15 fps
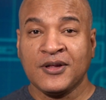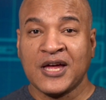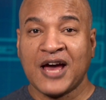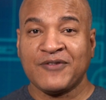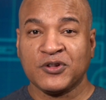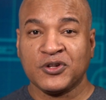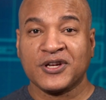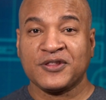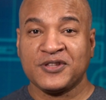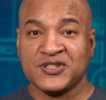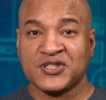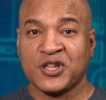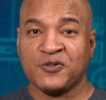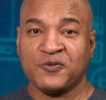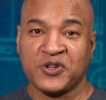have a look at
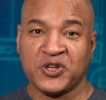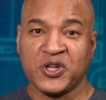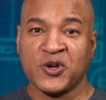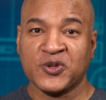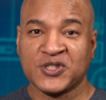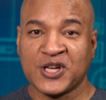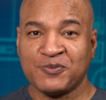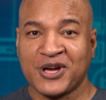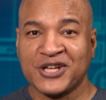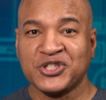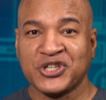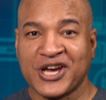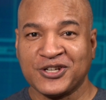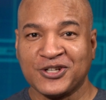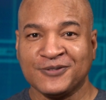these other videos on my
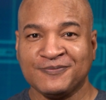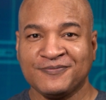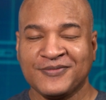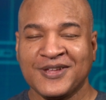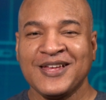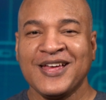channel.